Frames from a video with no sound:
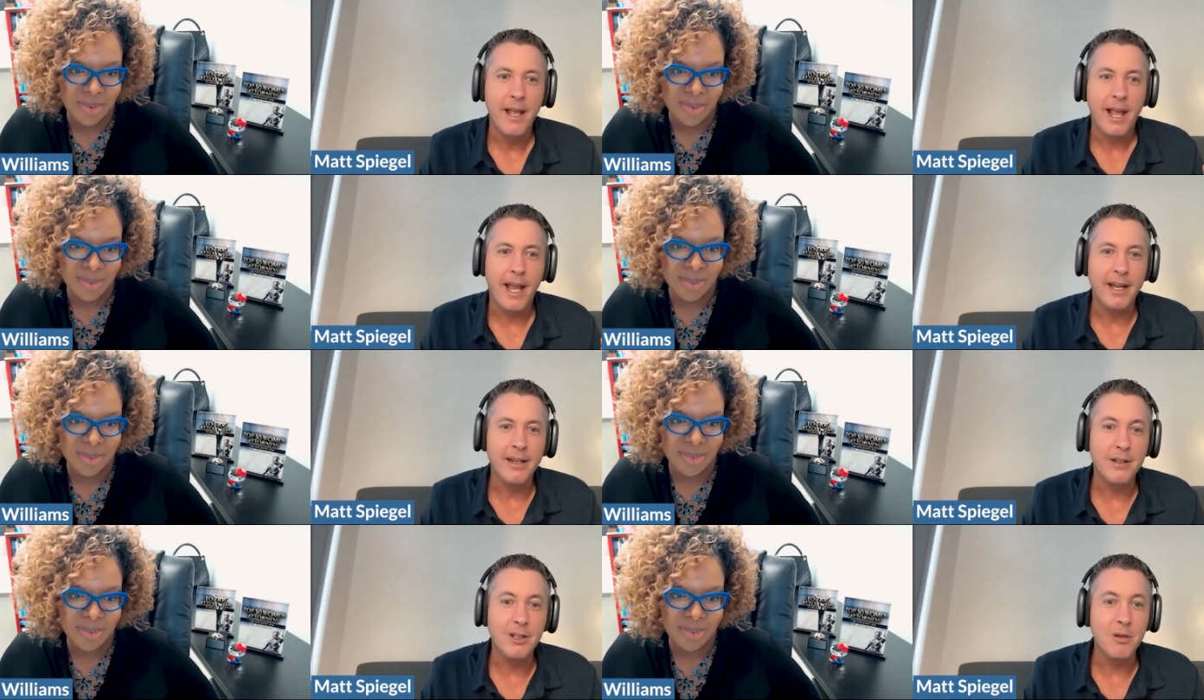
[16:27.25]

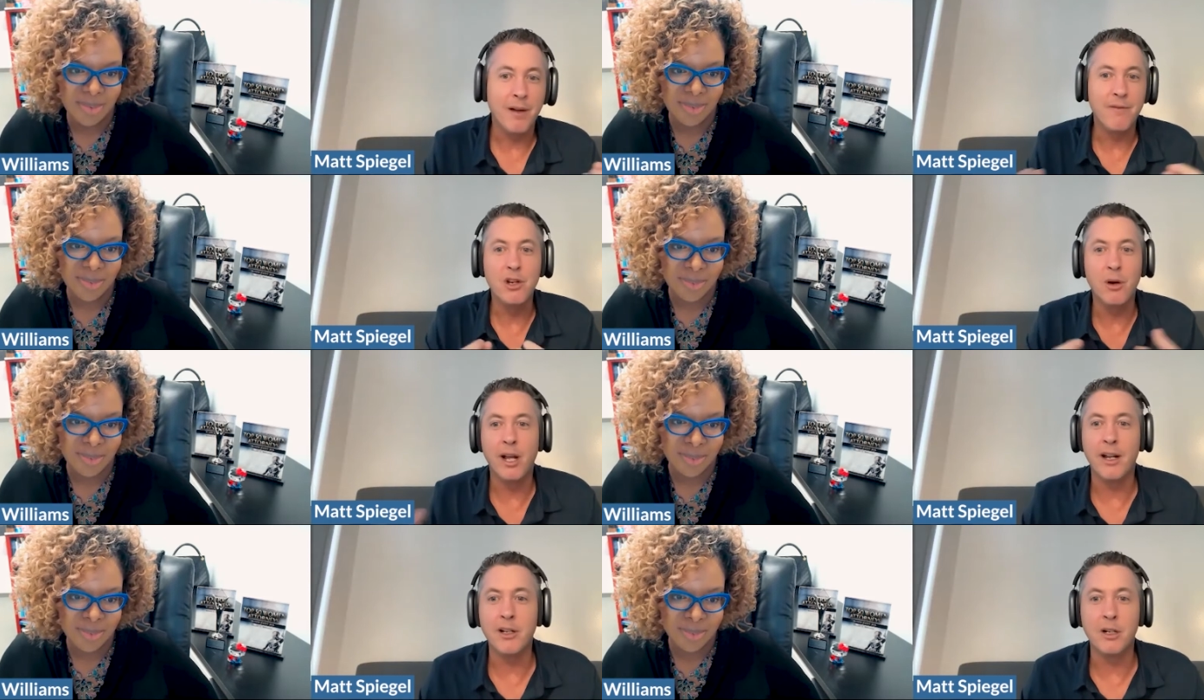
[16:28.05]
Speaker 1: And you have no,
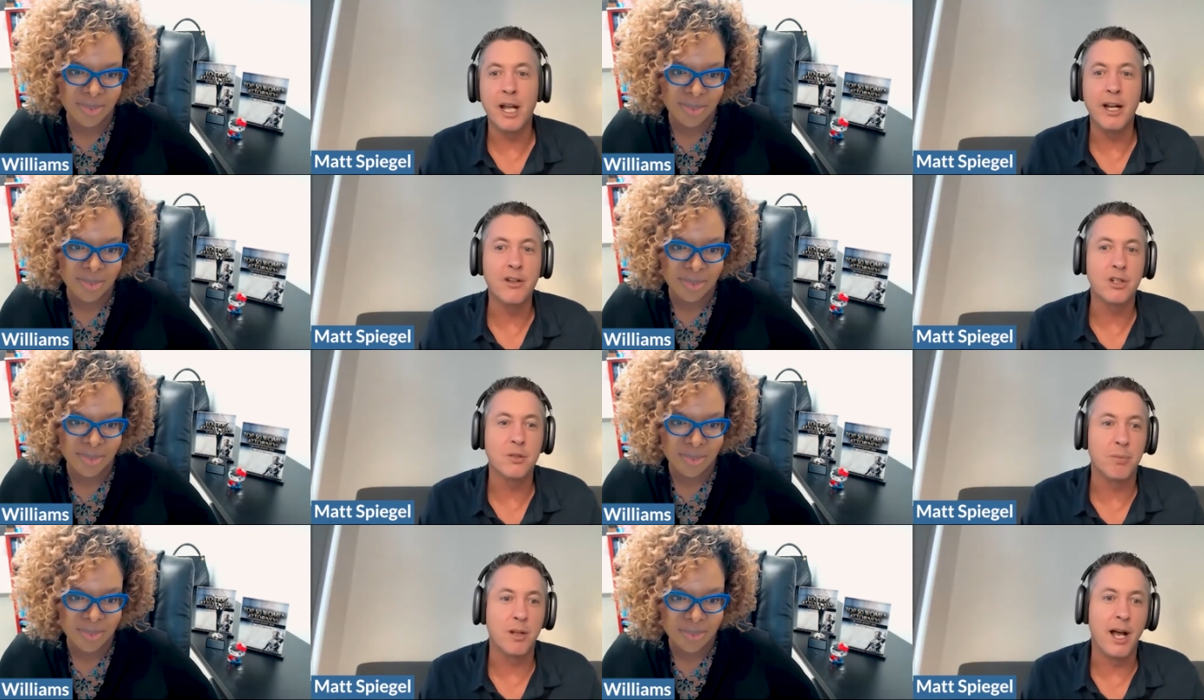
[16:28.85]
and you're, and it's
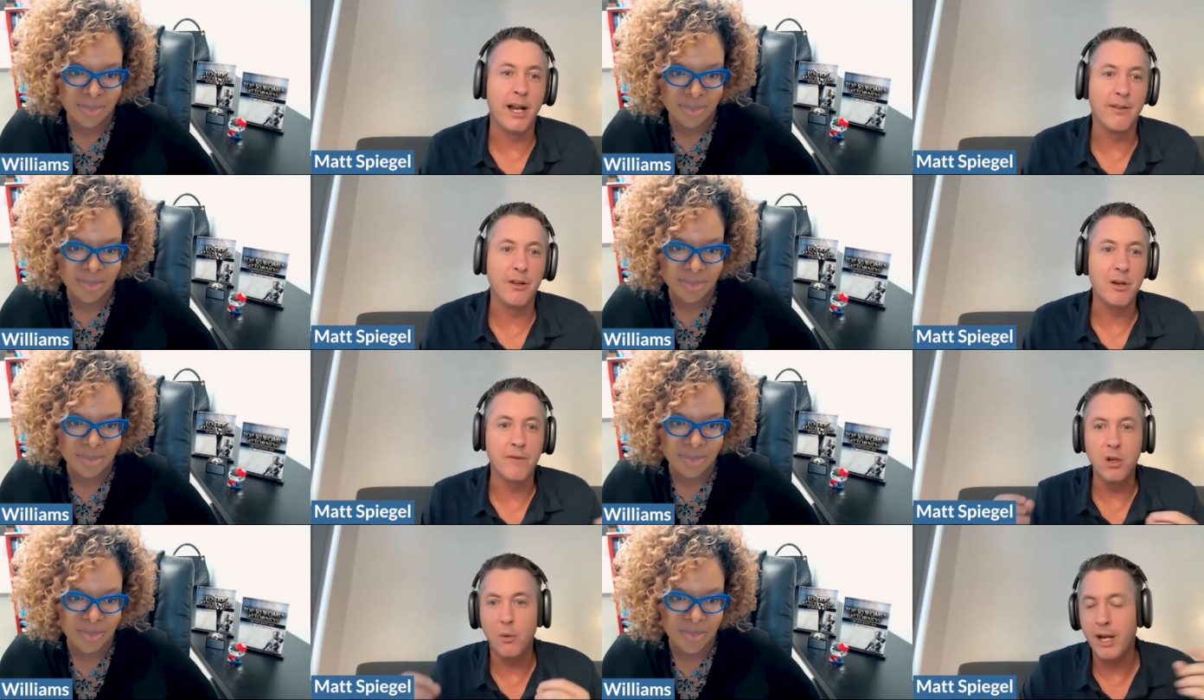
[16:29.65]
just blind. So you have
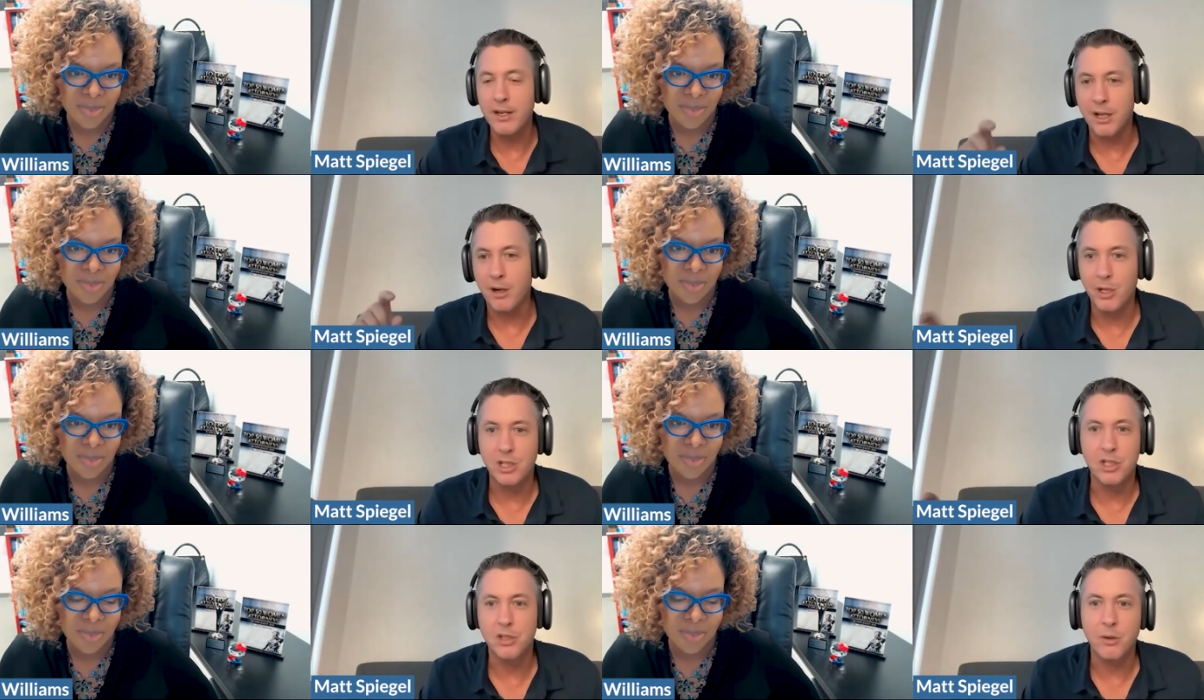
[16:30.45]
no idea
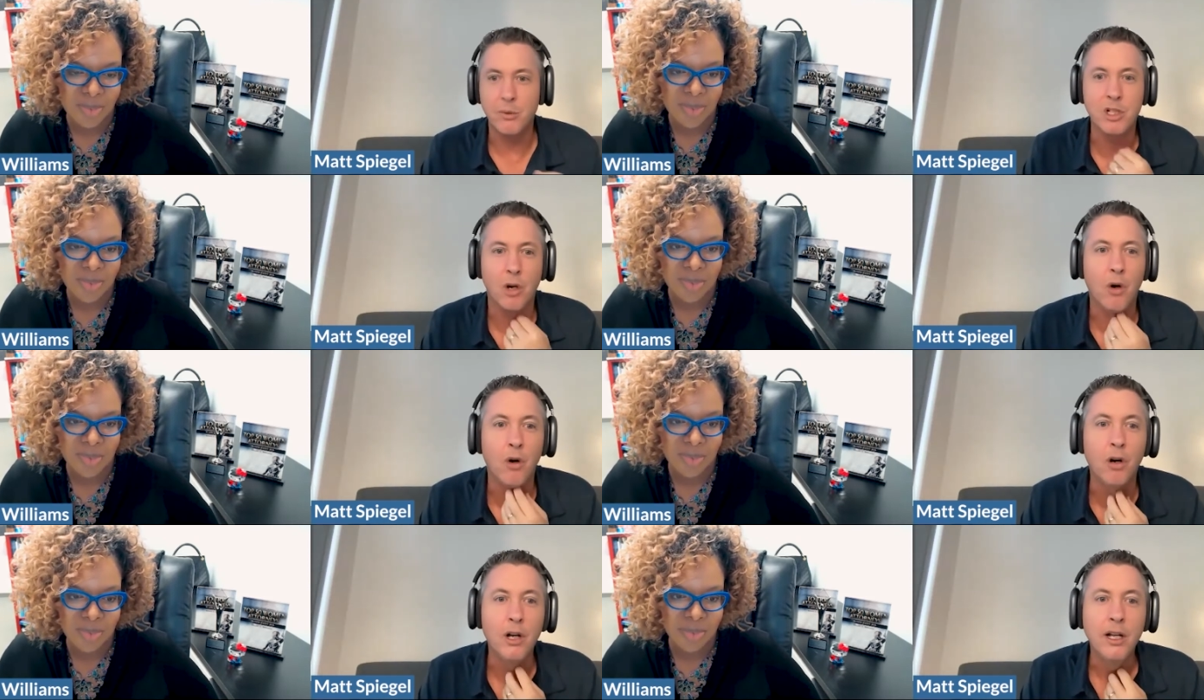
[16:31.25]
which, which
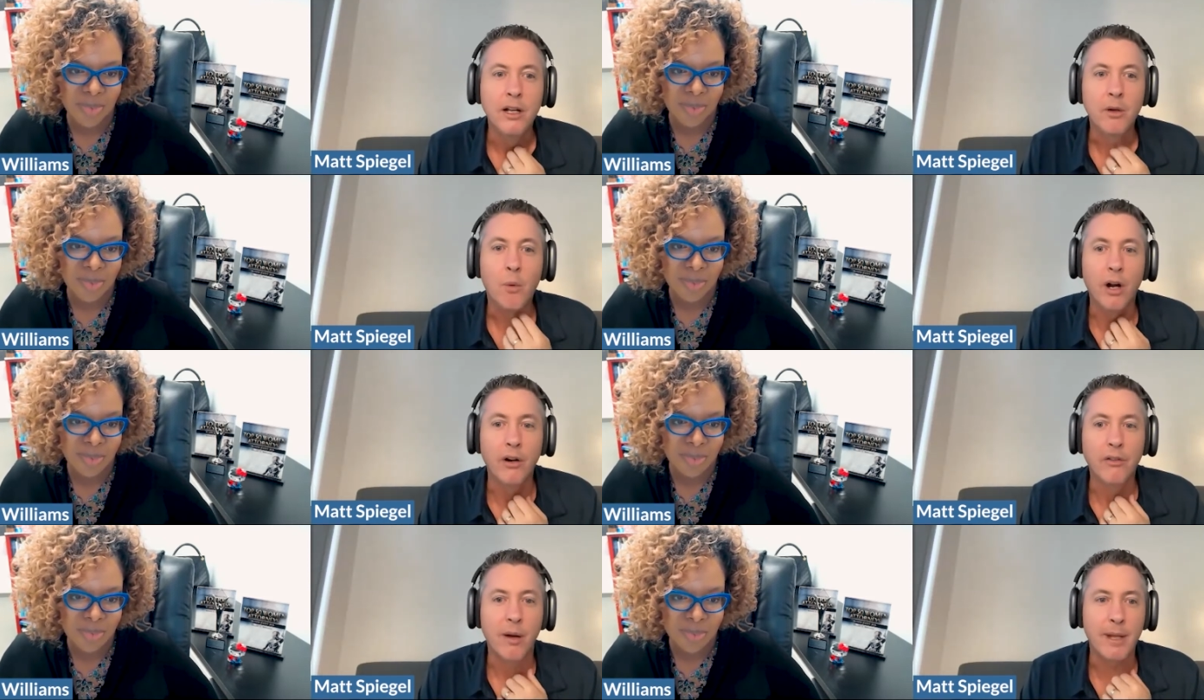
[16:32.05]
hole the water
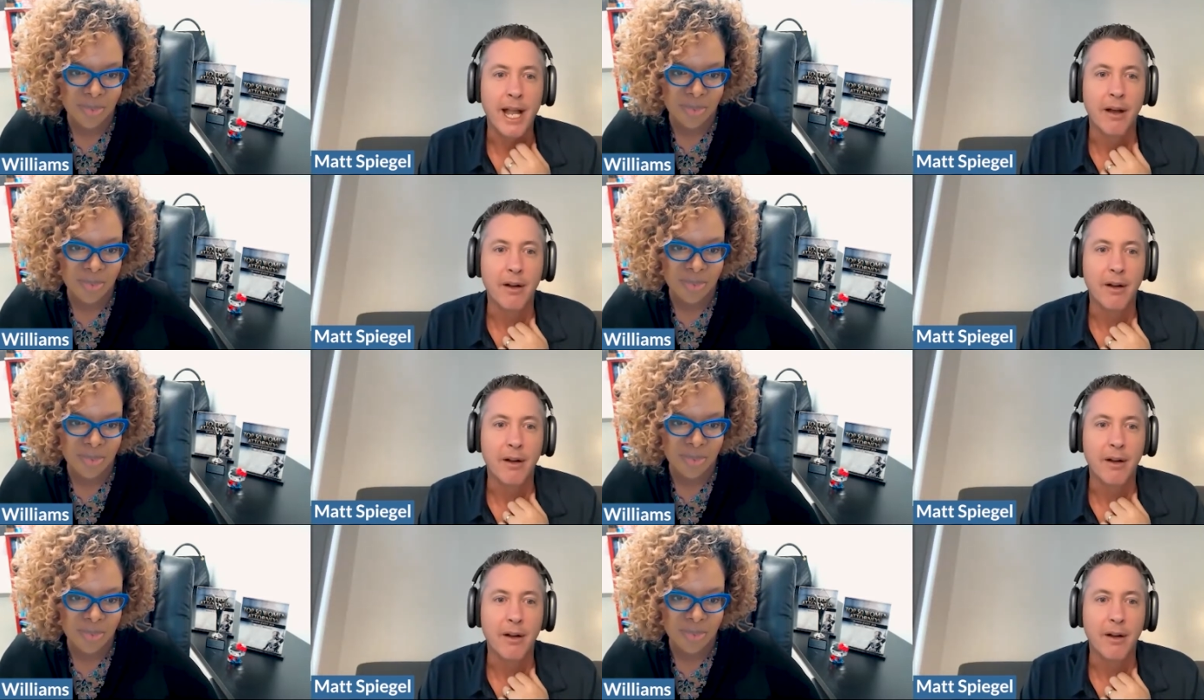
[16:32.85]
is coming